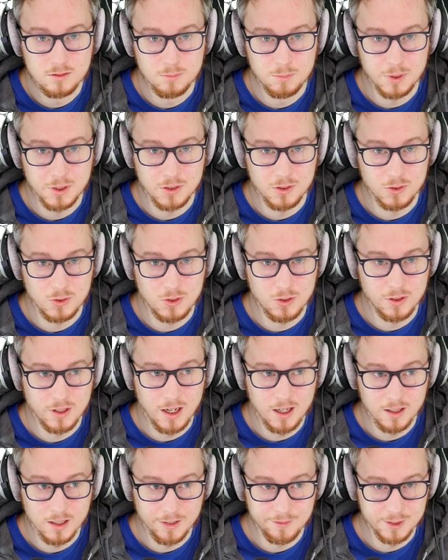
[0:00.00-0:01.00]
because you're
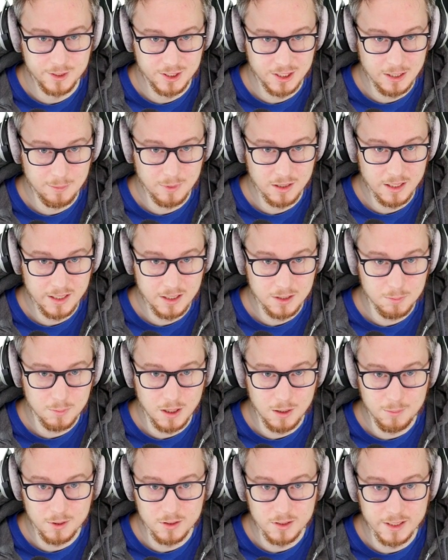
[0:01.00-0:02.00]
not leveraging Malaise
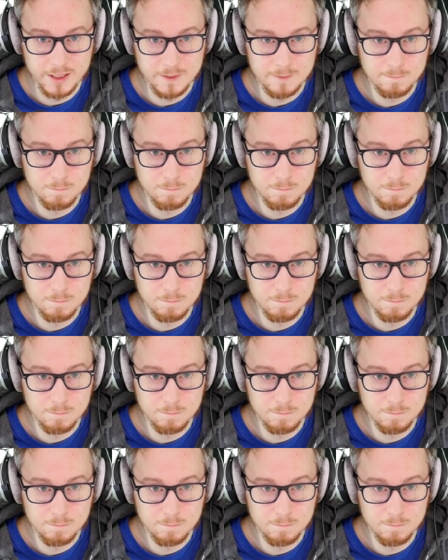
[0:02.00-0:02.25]
properly.